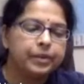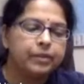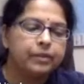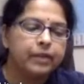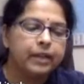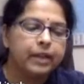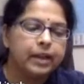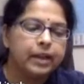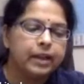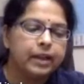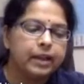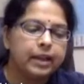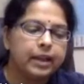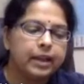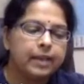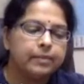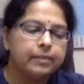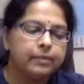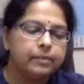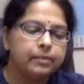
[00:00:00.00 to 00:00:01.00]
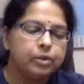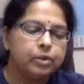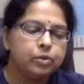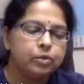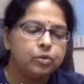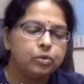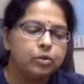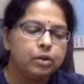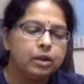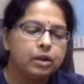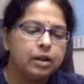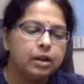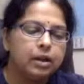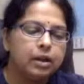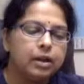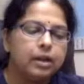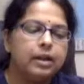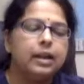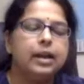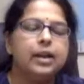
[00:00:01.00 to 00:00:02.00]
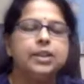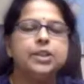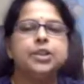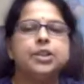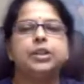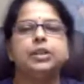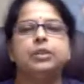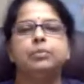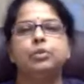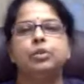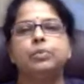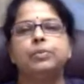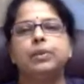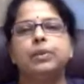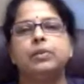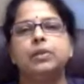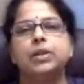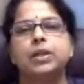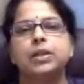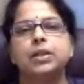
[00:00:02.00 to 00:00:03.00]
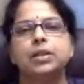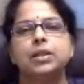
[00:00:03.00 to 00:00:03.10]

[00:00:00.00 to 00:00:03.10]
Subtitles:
when I came to a larger input power.